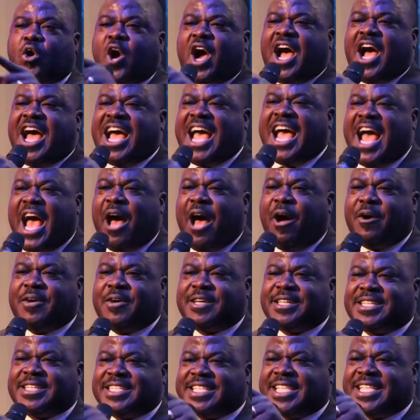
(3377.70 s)
and say they will give you a
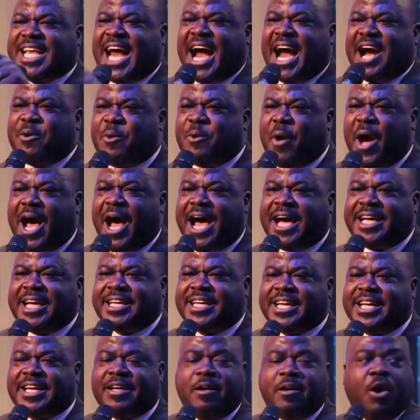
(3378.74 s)
certificate. The first
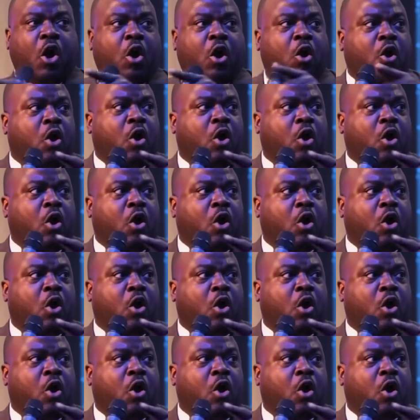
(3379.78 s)
person